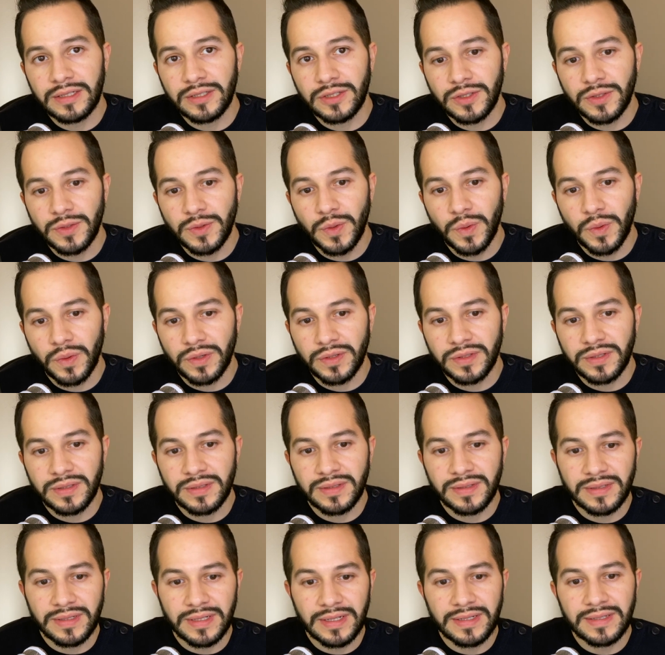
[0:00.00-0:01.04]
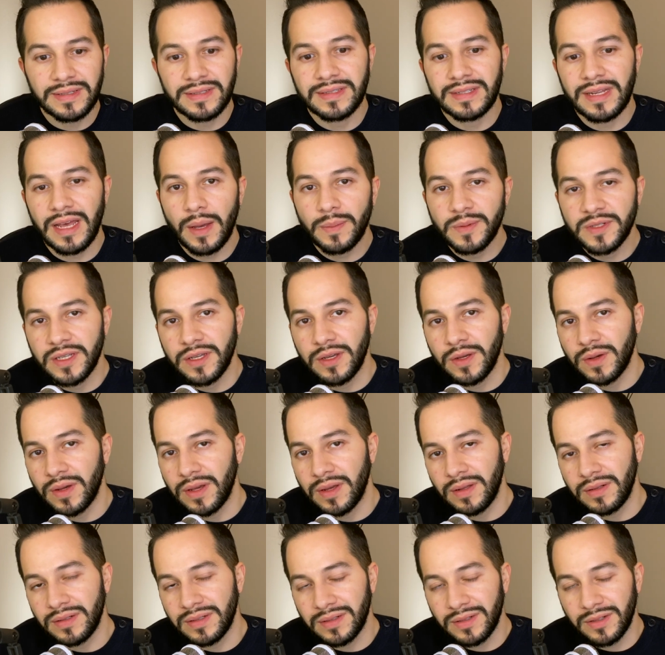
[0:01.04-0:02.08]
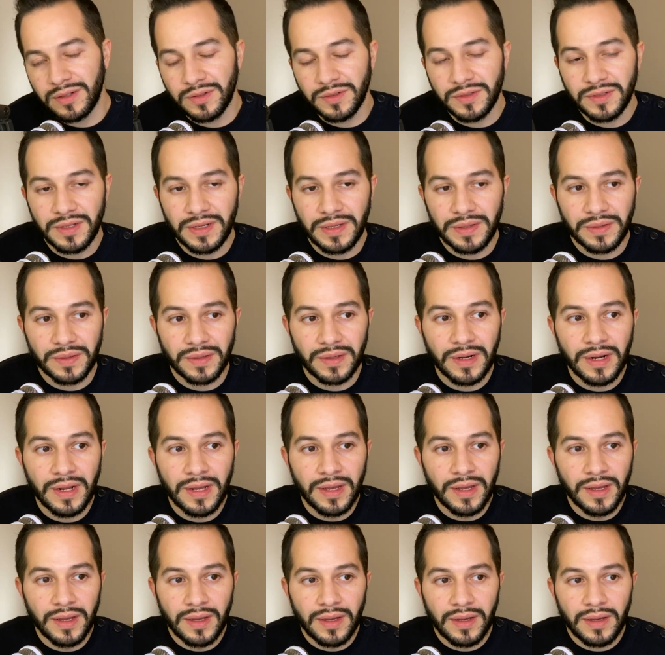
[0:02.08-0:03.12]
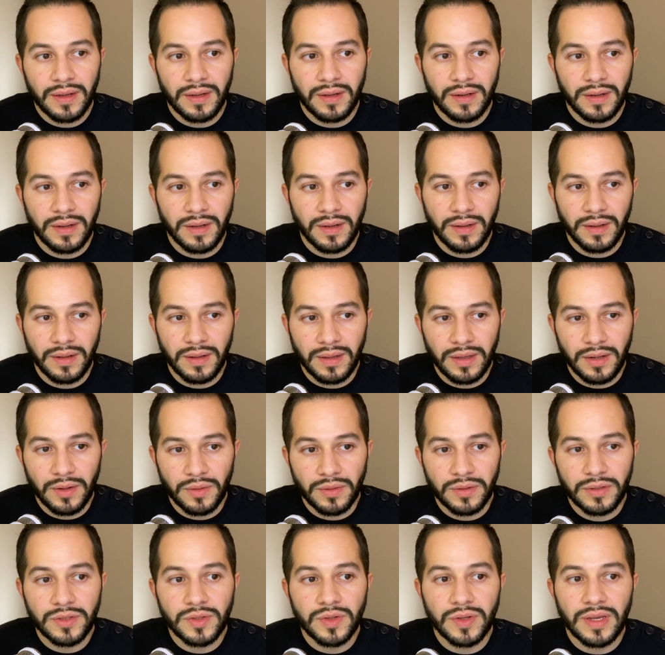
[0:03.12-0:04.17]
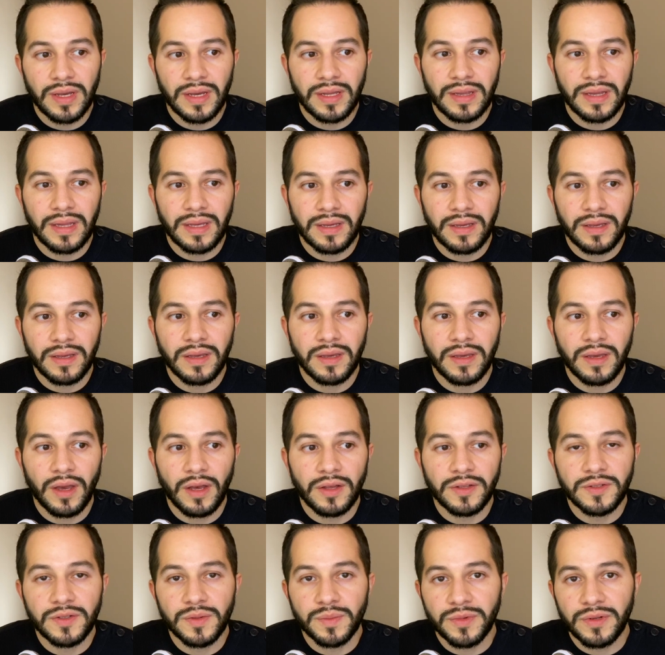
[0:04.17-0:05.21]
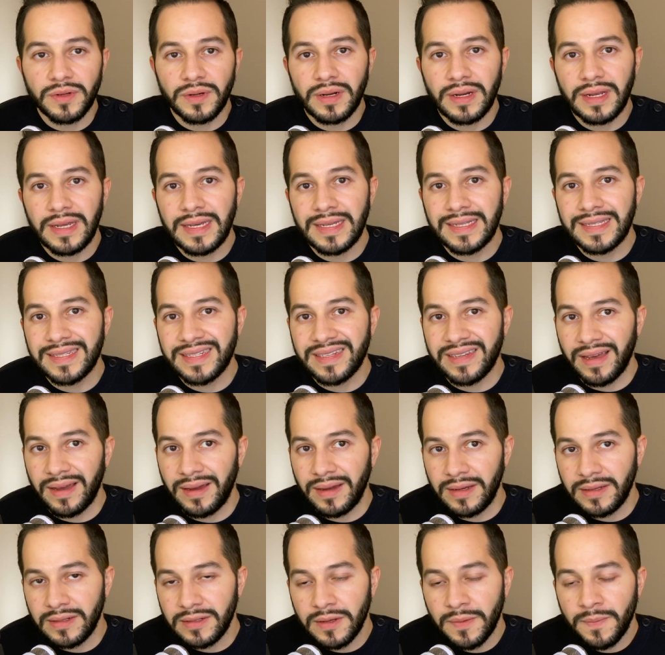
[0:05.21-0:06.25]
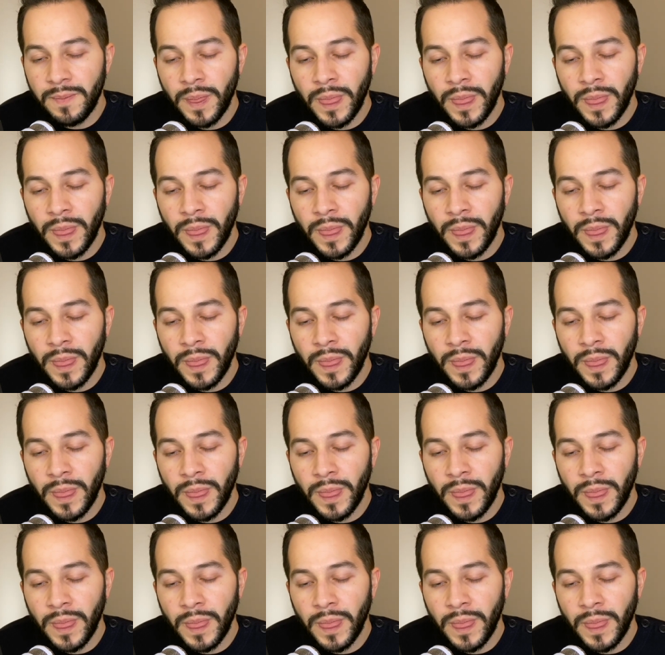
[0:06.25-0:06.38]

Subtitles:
do, or six steps that you can consider in order to get the consumer insight.